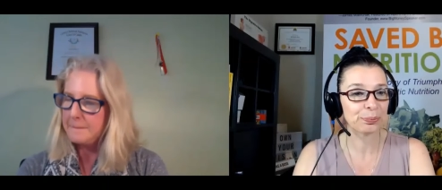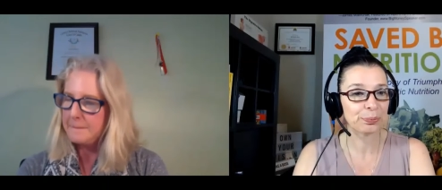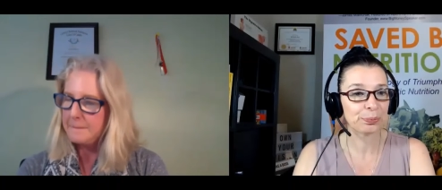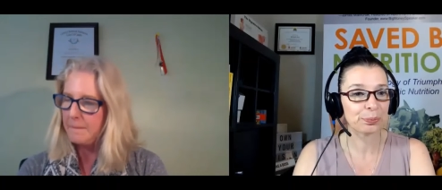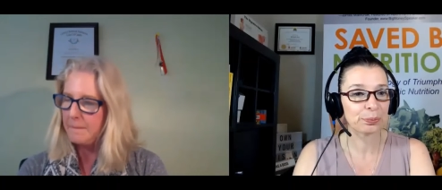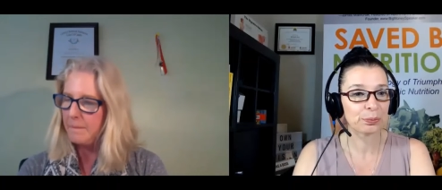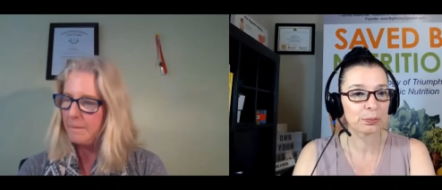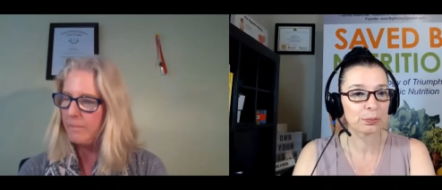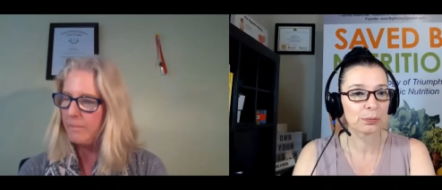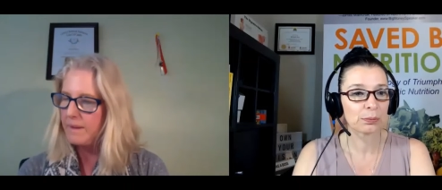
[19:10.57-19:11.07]

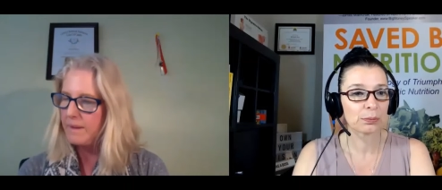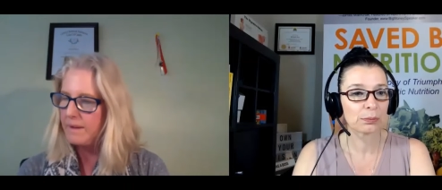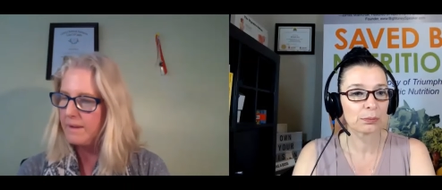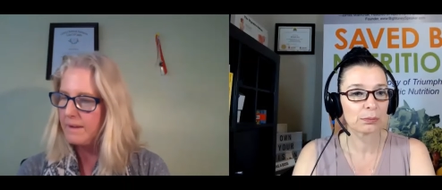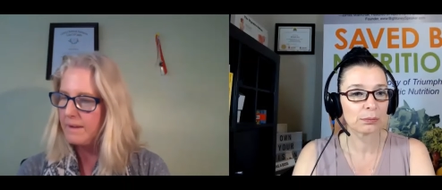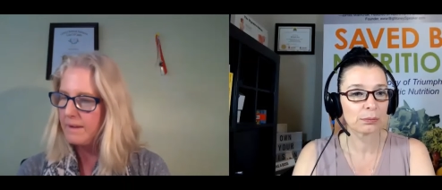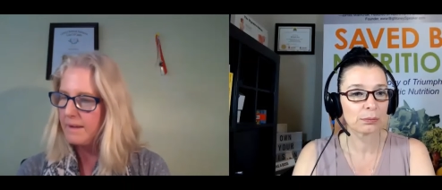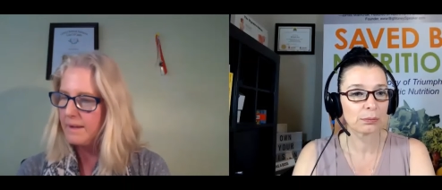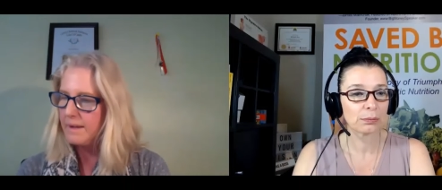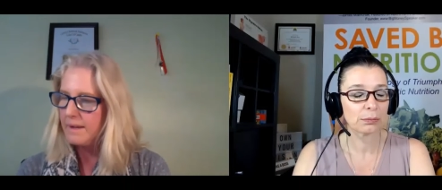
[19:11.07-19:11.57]

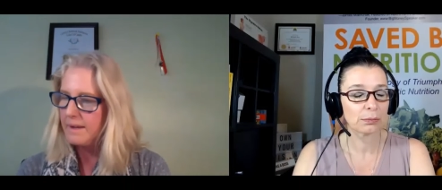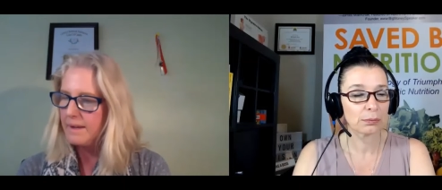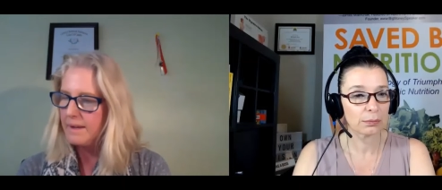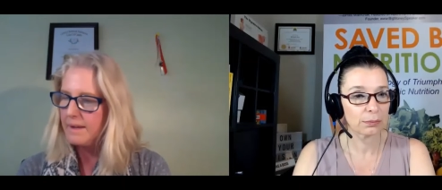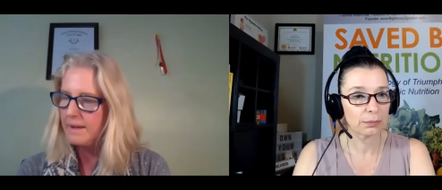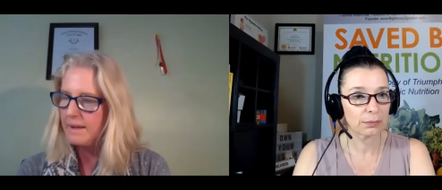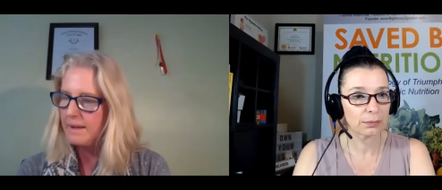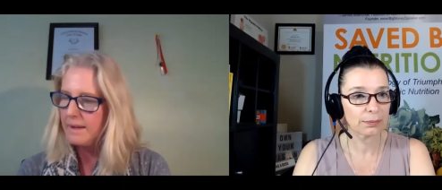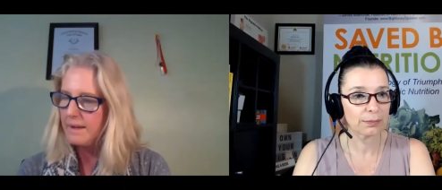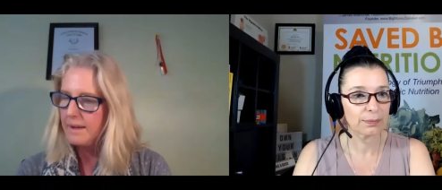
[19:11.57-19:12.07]

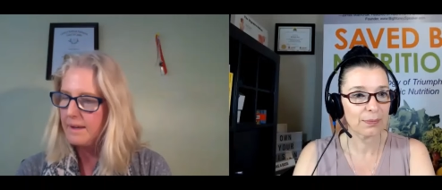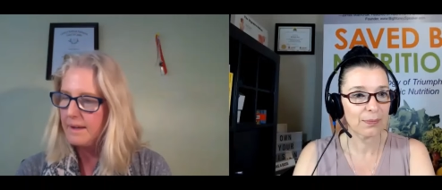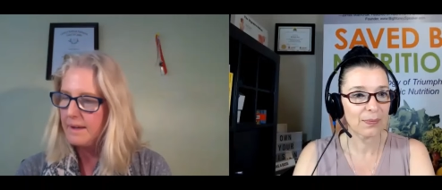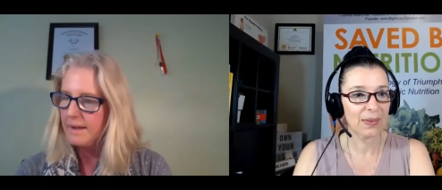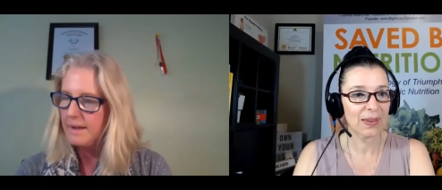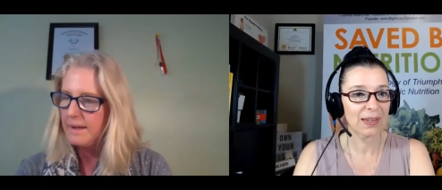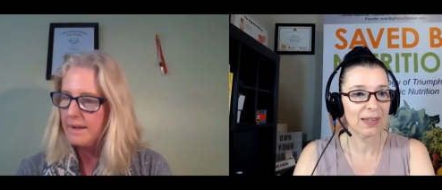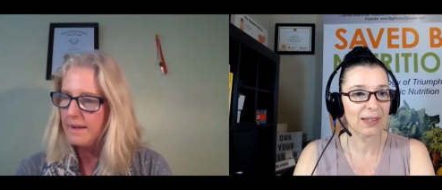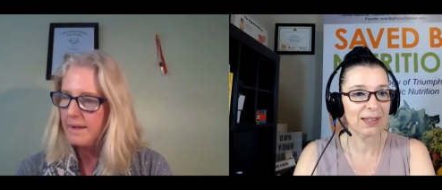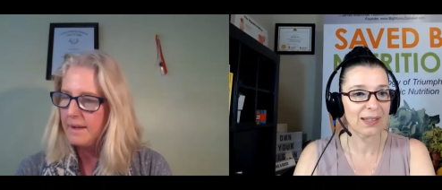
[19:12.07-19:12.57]

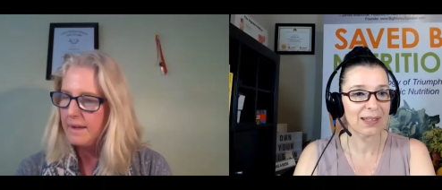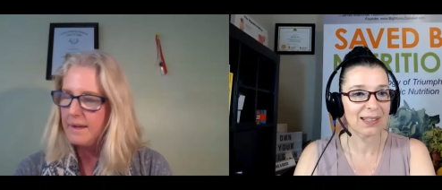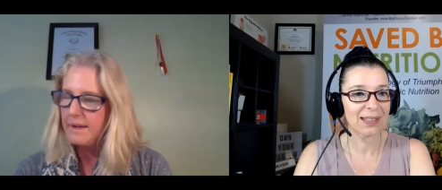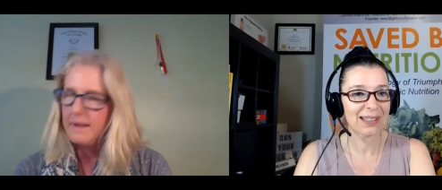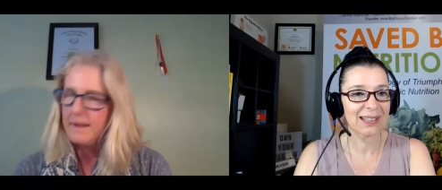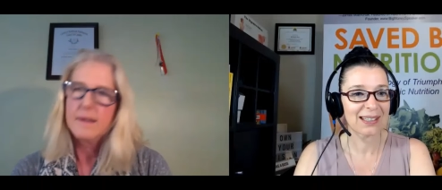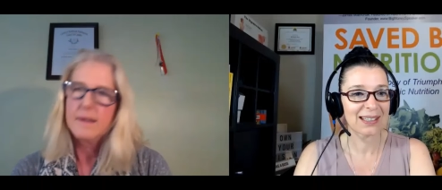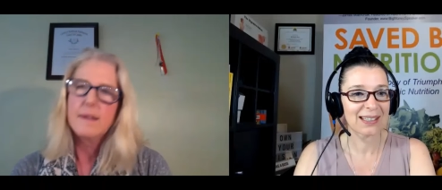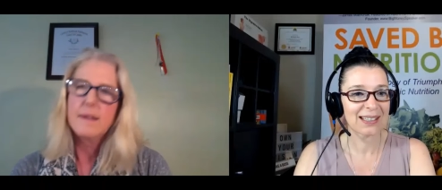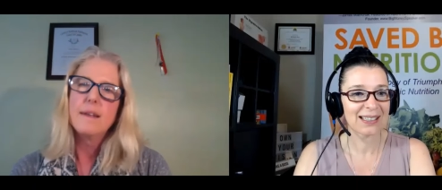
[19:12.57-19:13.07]

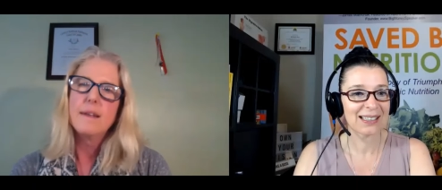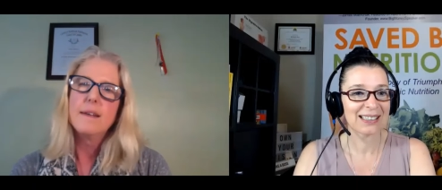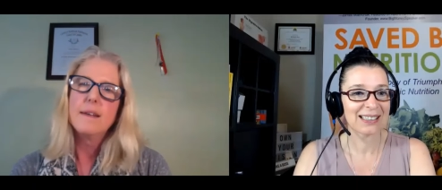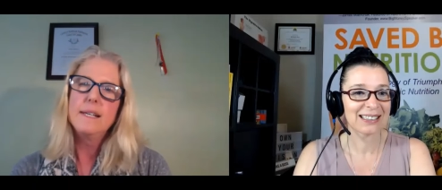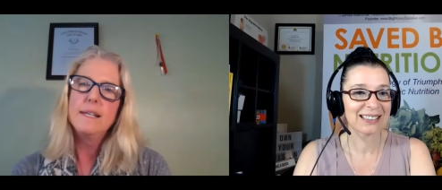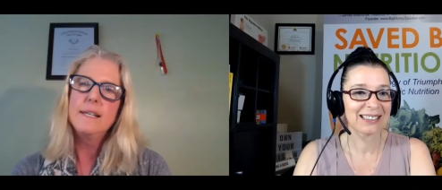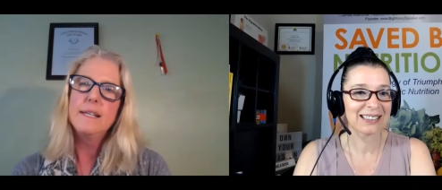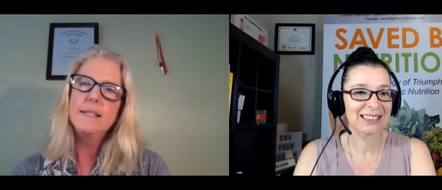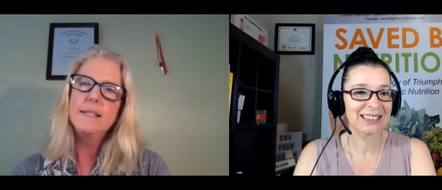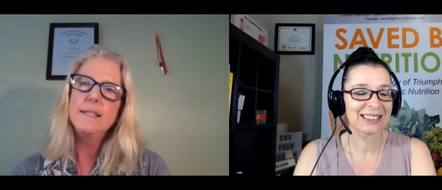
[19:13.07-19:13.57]

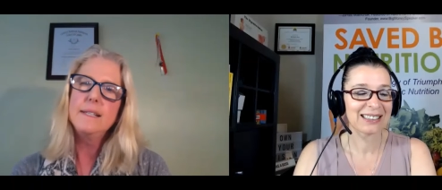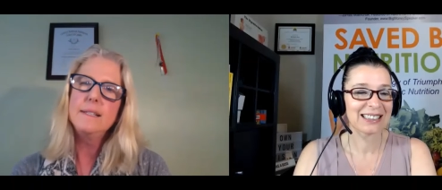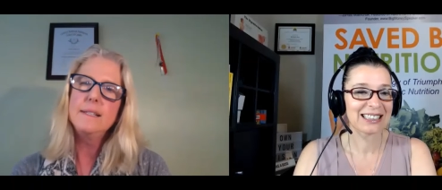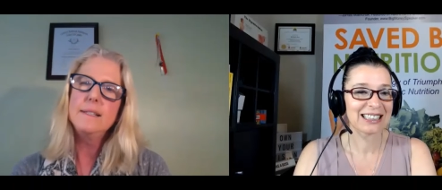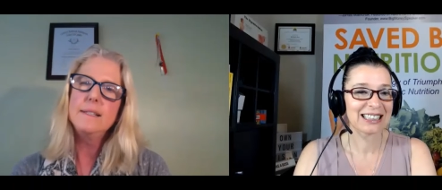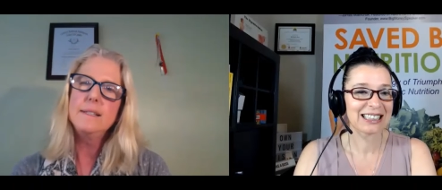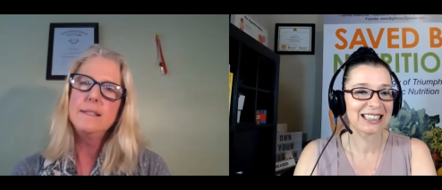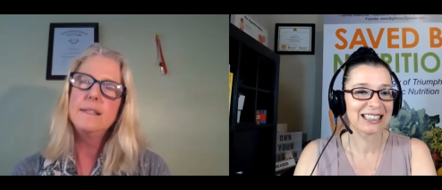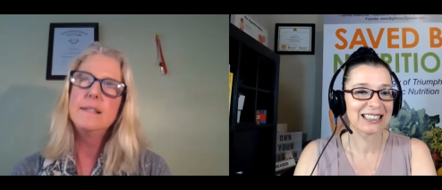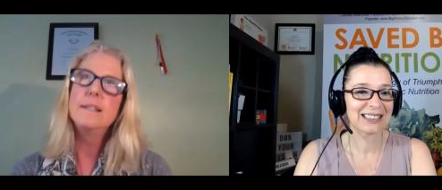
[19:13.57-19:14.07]

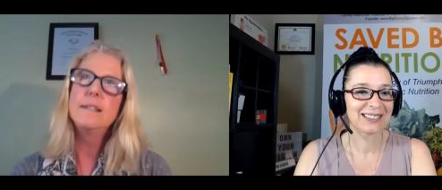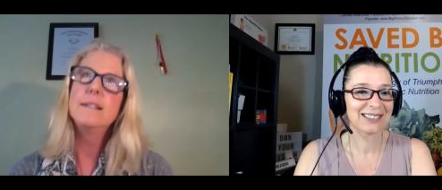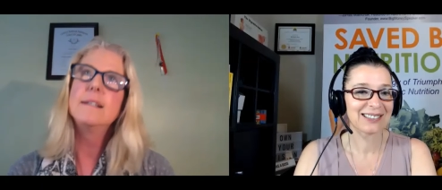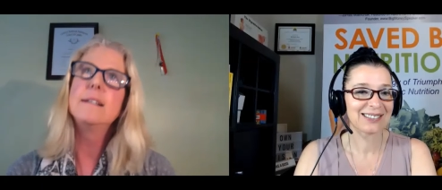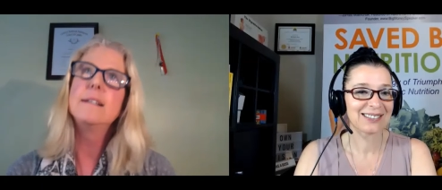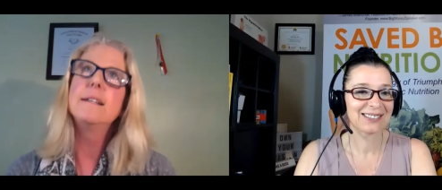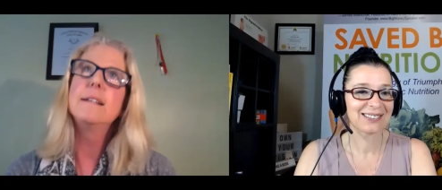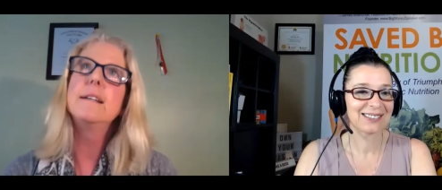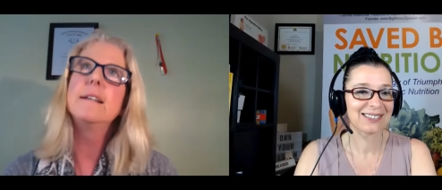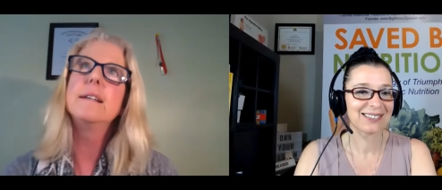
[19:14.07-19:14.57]

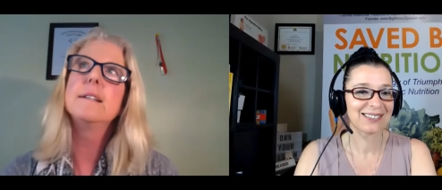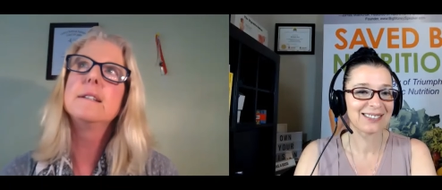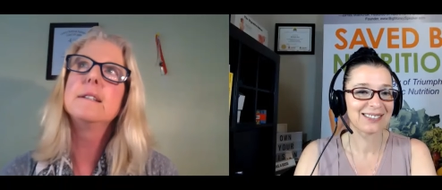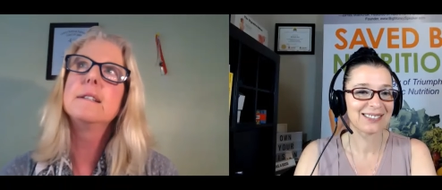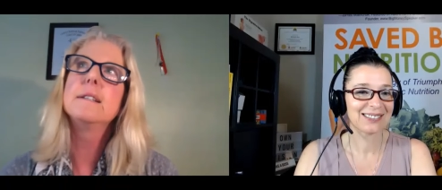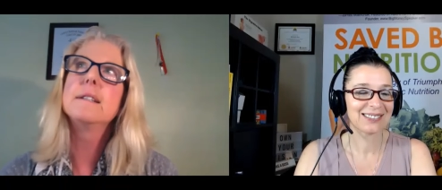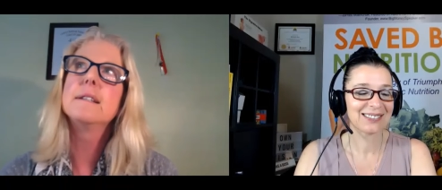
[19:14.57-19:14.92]
[no speech]